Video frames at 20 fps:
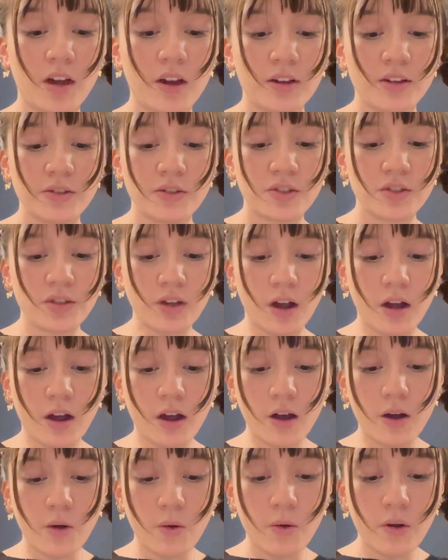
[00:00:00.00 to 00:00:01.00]

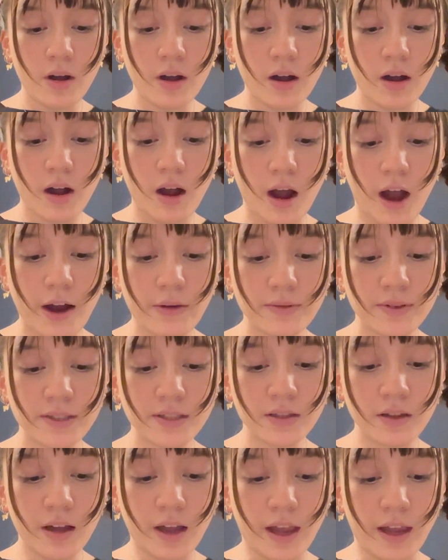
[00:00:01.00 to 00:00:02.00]
So I was
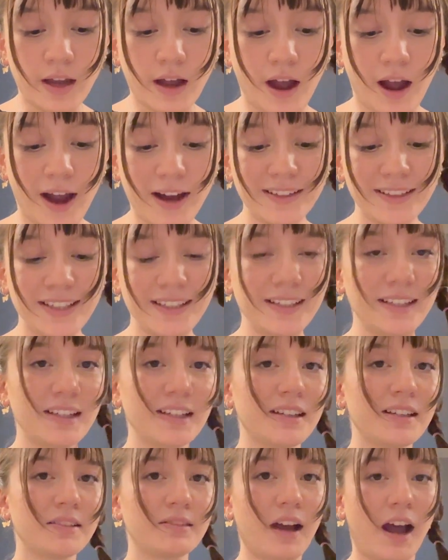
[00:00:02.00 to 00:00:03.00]
like, I
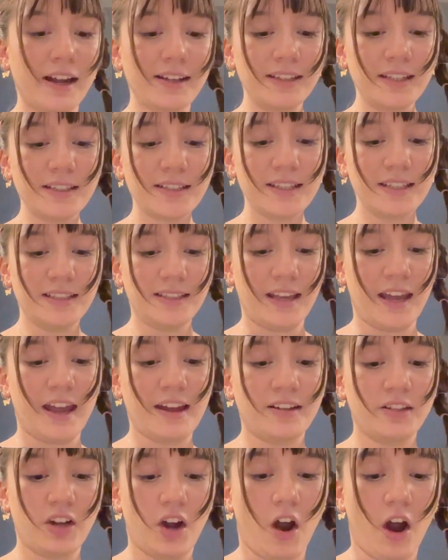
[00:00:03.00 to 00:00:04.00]
need to
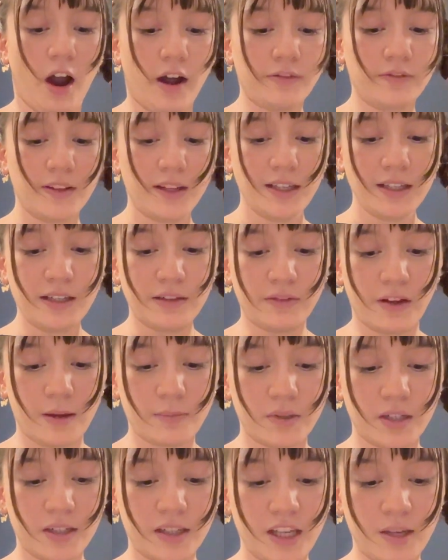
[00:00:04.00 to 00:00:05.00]
get coffee if I'm
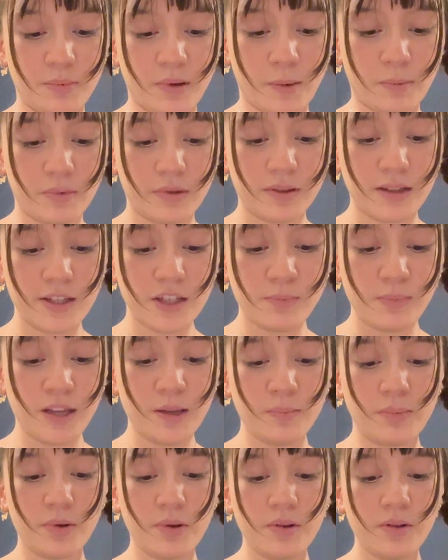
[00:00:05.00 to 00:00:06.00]
gonna keep up with these
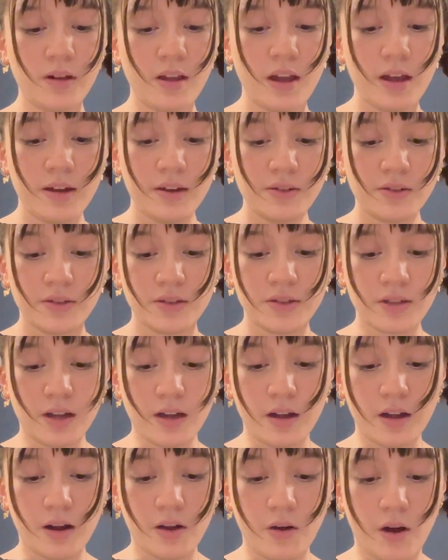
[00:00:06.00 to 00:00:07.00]
people.
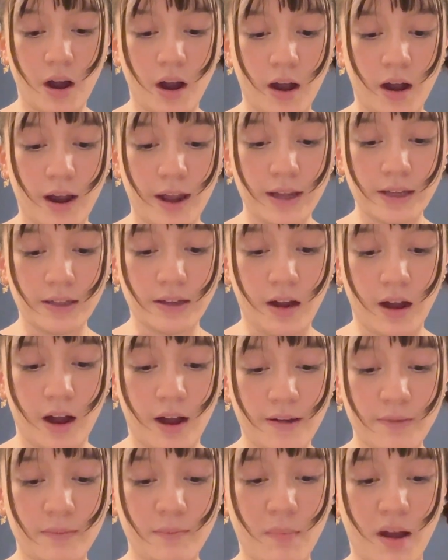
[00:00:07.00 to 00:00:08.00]
So I
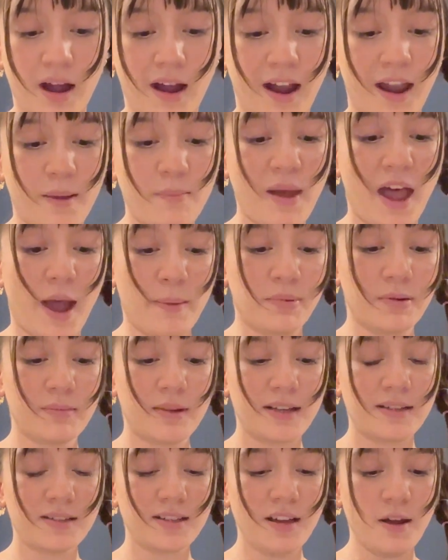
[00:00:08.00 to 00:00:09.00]
got my
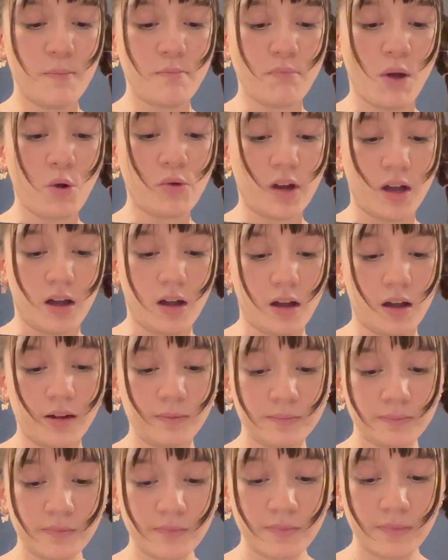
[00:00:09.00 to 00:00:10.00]
peppermint mocha,
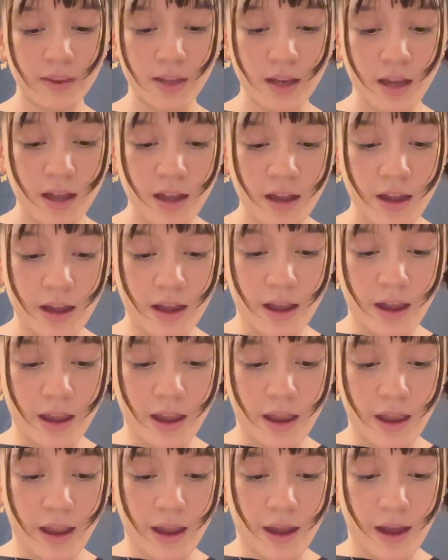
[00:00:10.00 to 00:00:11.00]

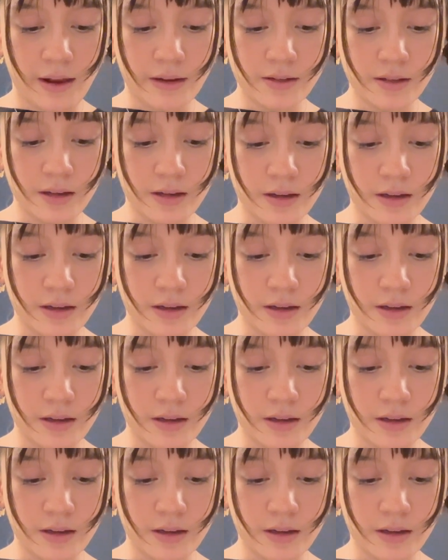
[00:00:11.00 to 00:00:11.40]
and